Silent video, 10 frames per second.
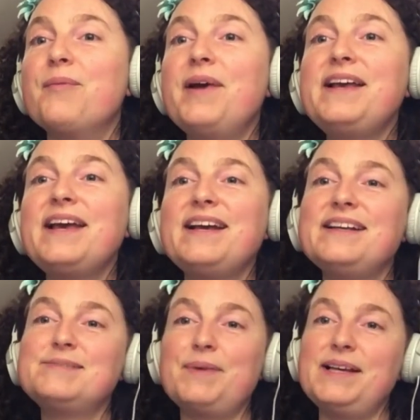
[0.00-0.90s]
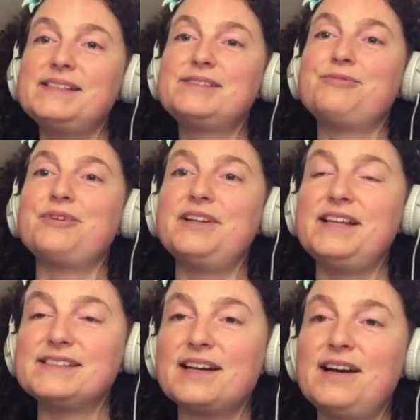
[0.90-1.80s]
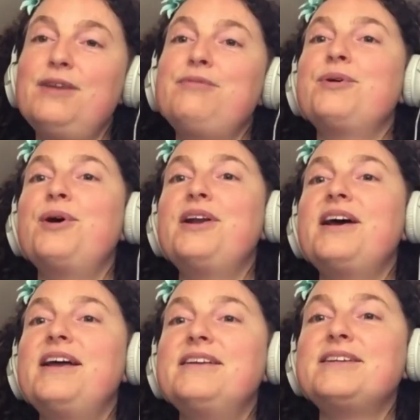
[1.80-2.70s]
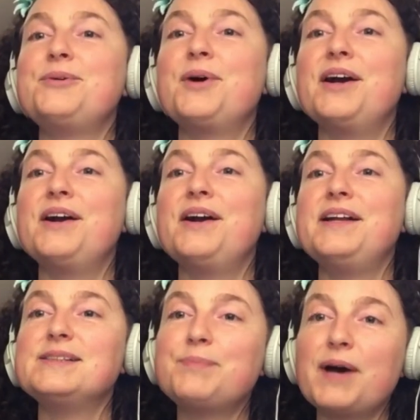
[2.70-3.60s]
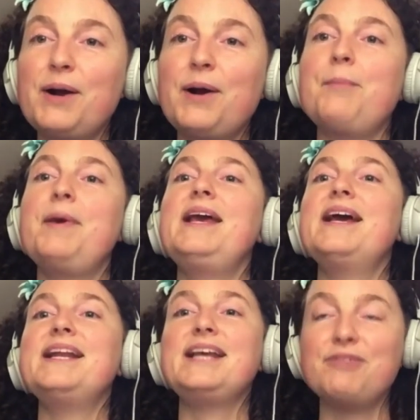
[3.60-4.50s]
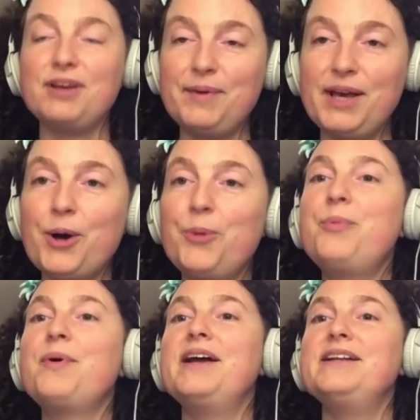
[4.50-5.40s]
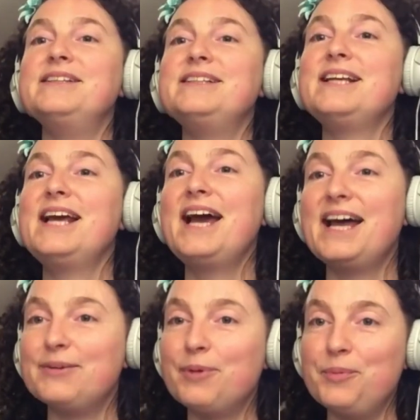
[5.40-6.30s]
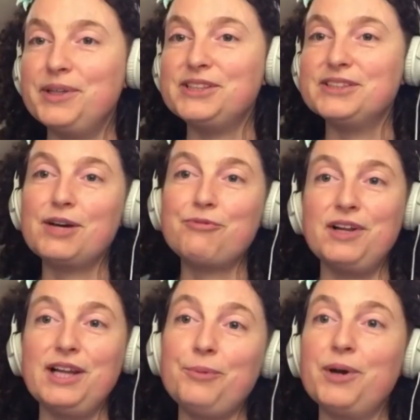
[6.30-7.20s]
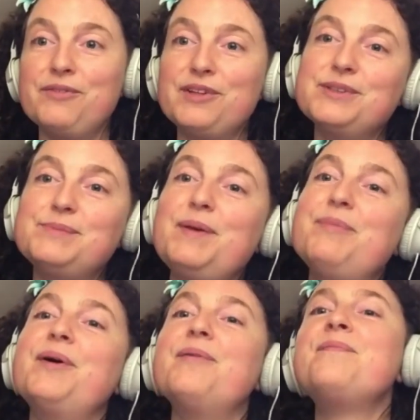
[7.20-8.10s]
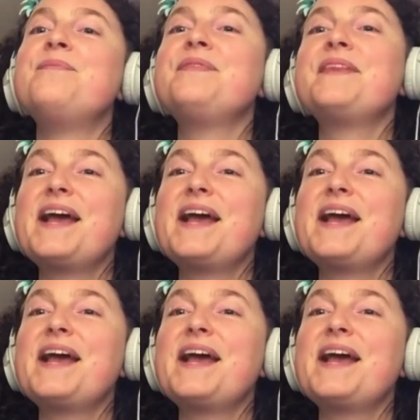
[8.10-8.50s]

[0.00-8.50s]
are making space for this kind of thought, and who are inspiring me and giving me hope. And at the moment, you're definitely one of those people.